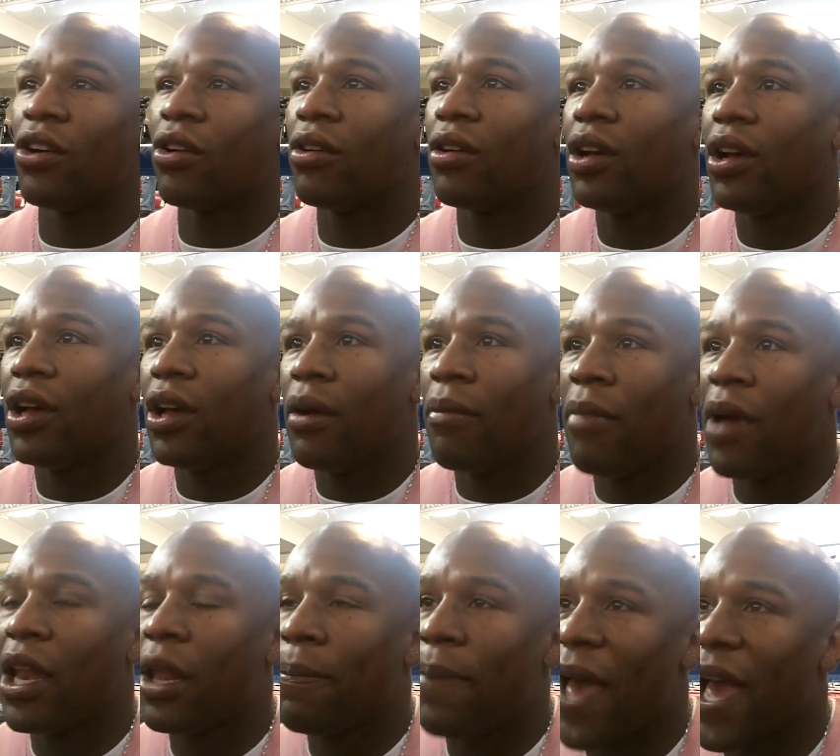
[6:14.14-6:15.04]
yo,
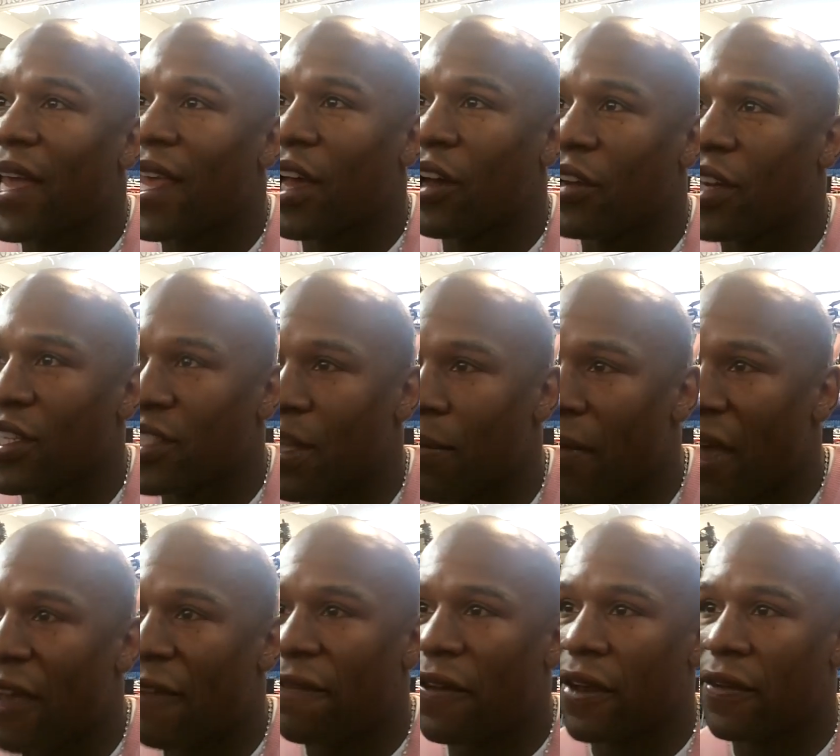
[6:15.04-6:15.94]
Manny Pacquiao needs the
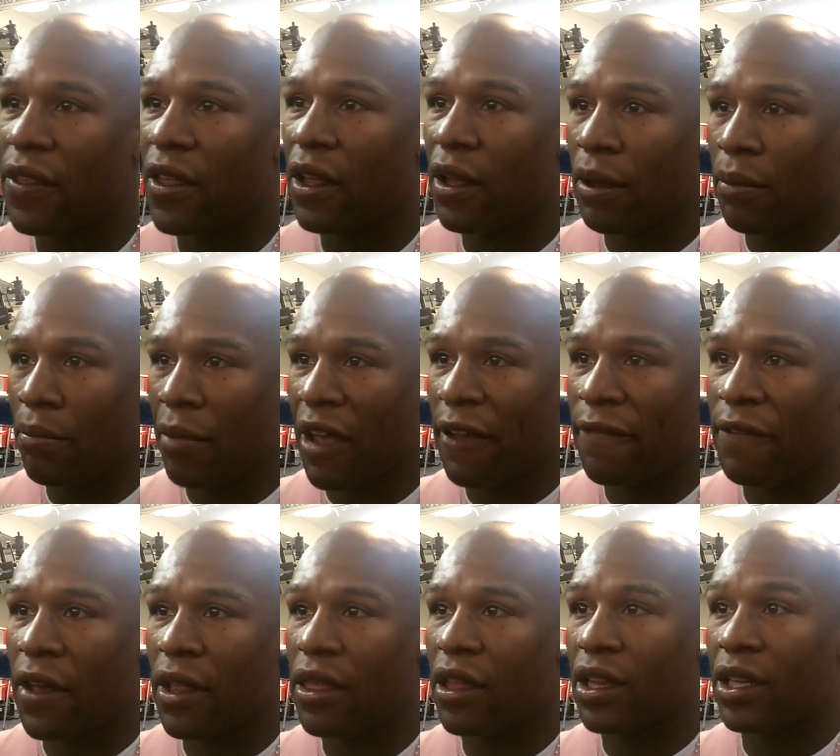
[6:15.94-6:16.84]
May 5th
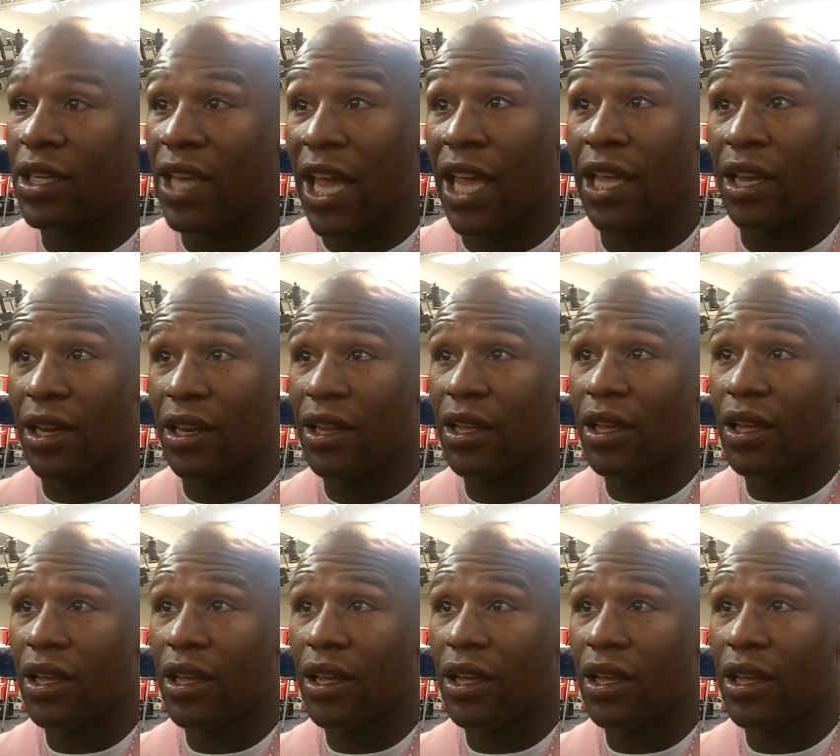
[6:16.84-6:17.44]
date.